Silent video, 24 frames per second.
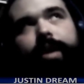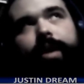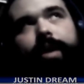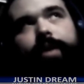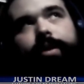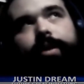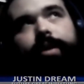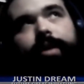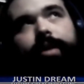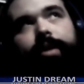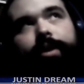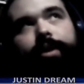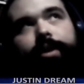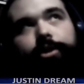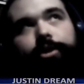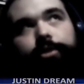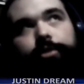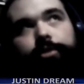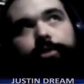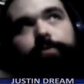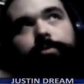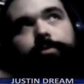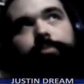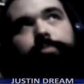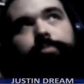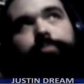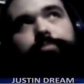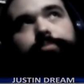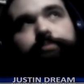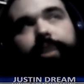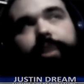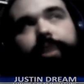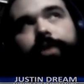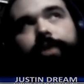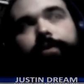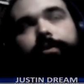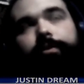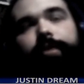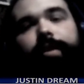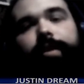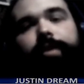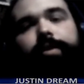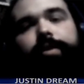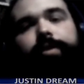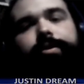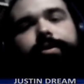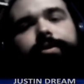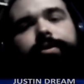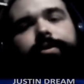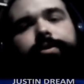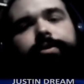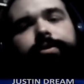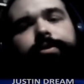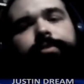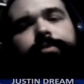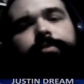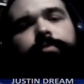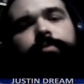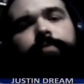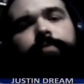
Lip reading: like brand new faces.